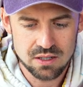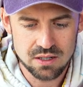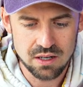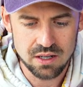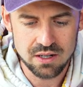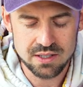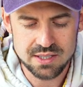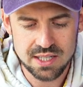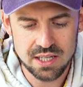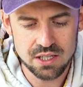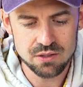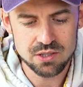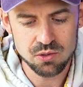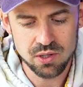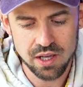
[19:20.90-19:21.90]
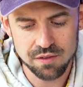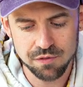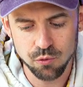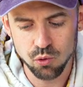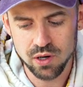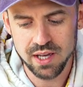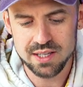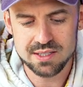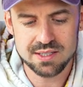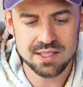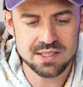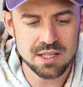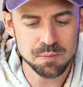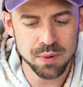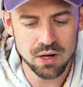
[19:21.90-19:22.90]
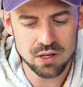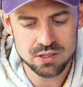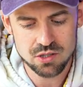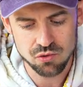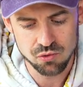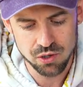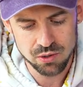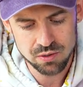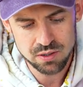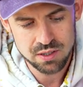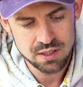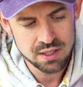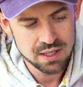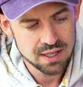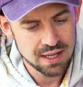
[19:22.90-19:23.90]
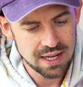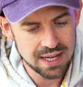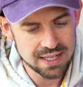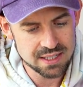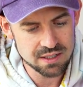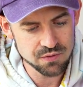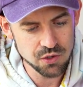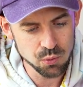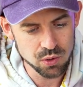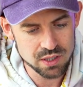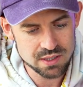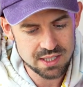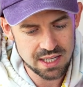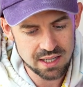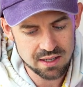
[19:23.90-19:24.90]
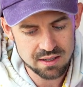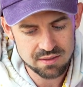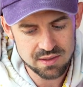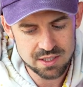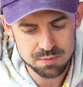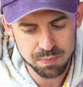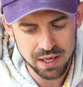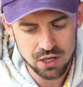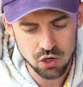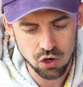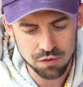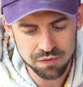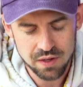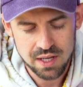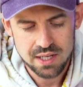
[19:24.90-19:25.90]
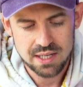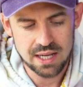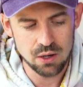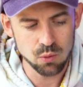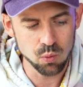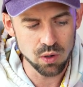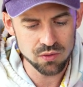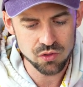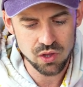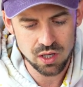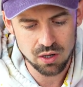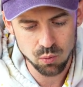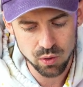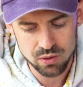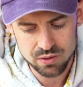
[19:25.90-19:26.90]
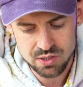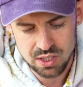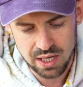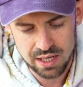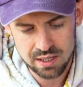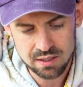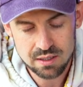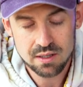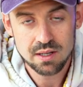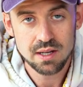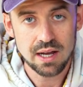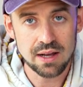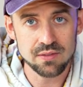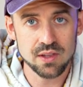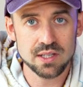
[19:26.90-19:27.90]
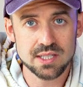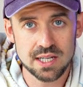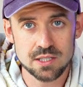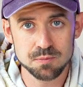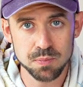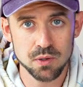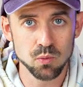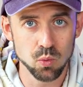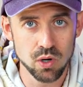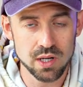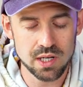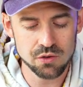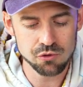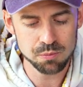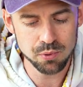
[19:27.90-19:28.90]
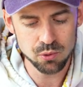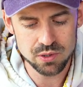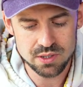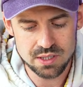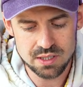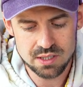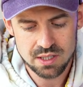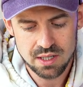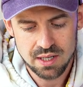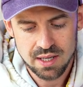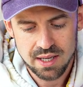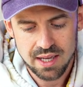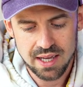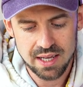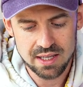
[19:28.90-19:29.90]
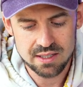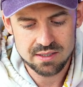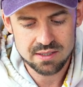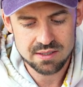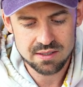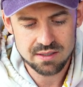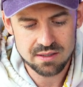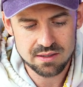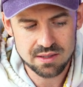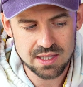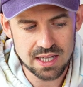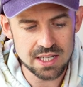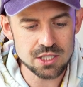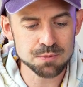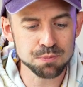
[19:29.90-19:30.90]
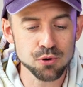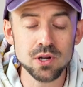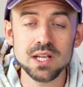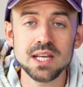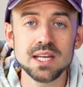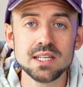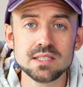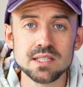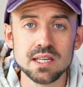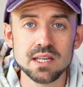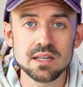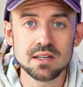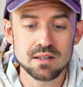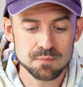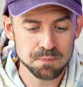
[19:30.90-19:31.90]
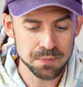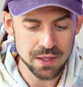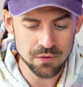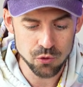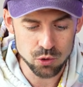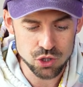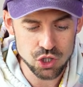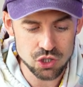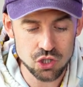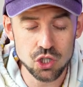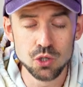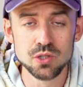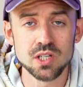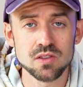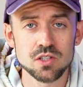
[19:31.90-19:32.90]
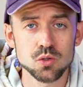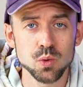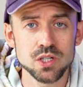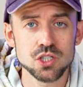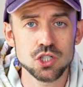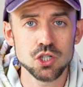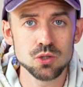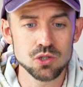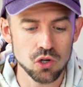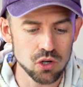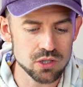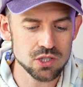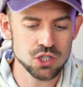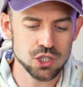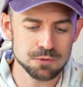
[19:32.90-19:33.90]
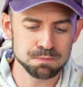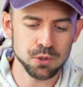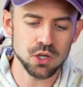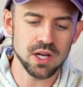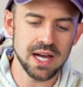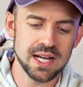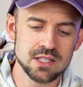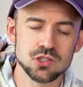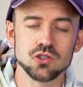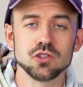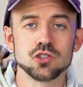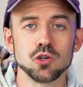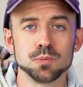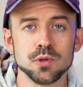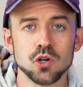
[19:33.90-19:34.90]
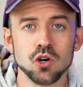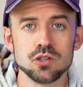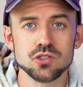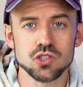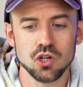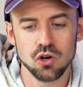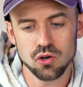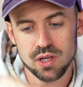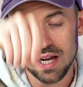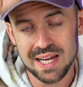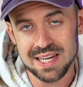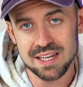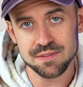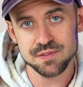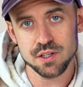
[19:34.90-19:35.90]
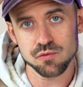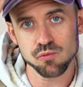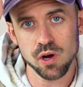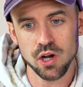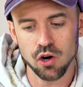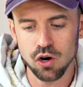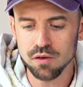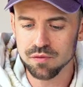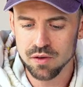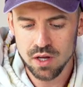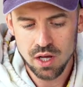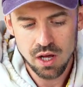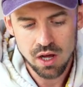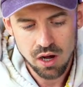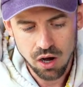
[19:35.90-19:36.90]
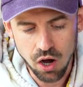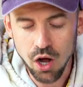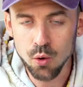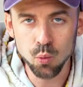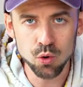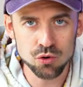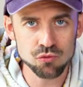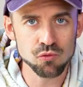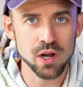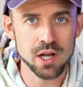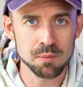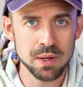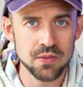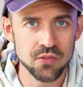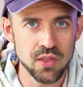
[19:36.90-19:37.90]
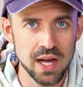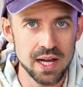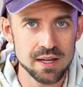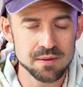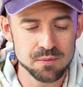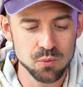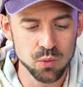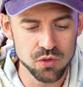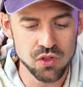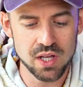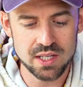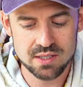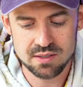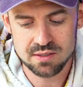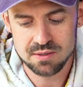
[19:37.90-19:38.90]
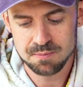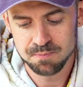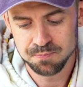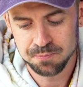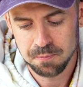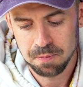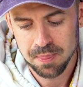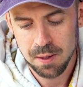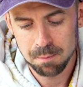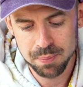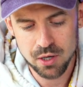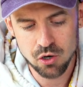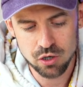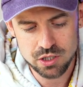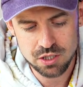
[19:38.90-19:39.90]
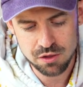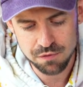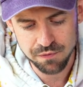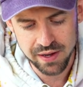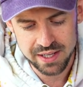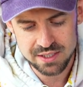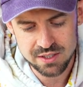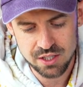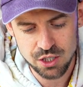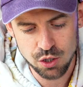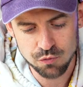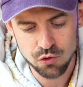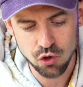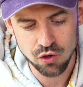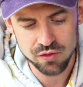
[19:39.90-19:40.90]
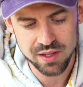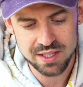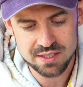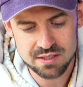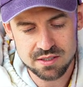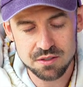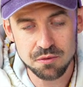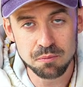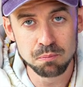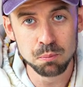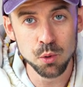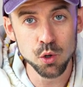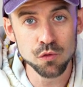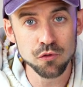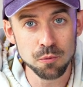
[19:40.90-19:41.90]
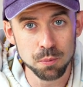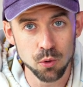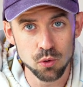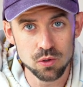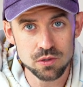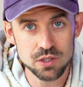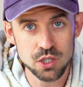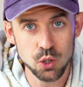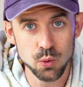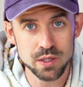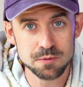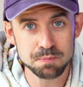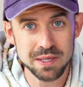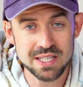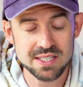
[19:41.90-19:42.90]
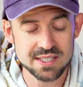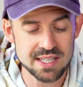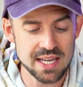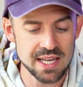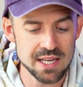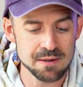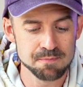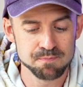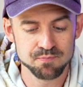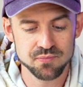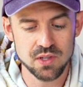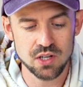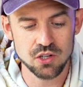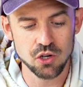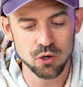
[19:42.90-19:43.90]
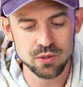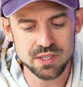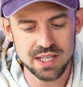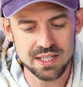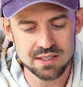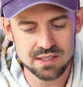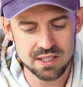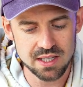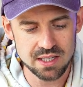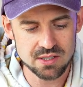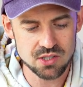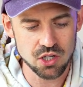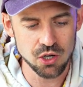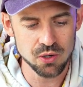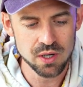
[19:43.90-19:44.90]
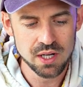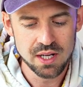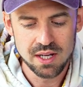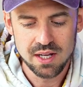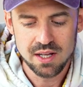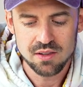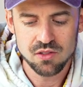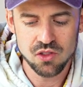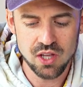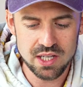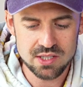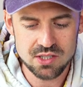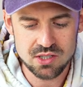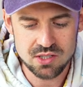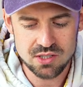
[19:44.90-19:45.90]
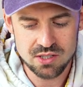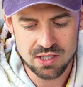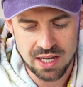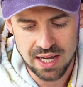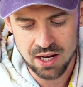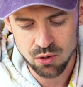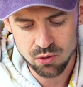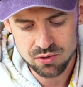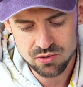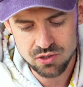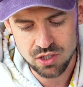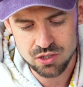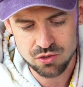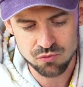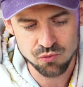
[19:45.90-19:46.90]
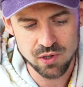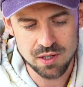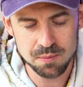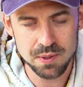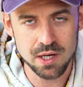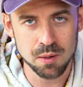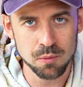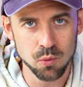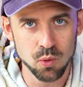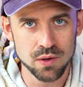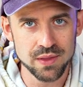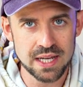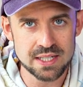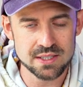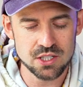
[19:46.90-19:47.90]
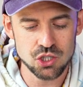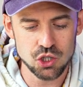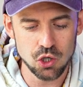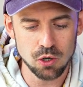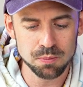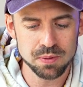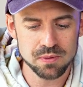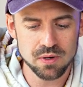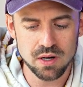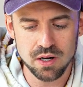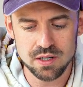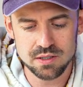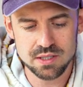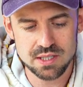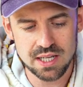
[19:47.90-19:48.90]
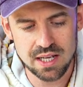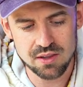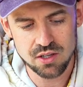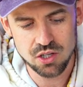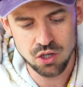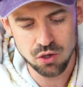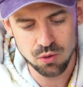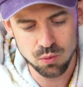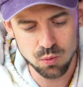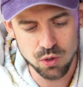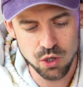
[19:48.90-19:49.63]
like I say, you still get 4K 60 pass-through. And if you want to take this back off, now one thing I will say, and this has been widely reported, is that it's pretty easy if you're just using the Switch 2 dock to just put your hands on the top of the console and lift it right off. I wouldn't recommend that with this, because of the fact that you've got this movable USB-C that goes into this. So this now doesn't really become a one-handed job. I'd say that you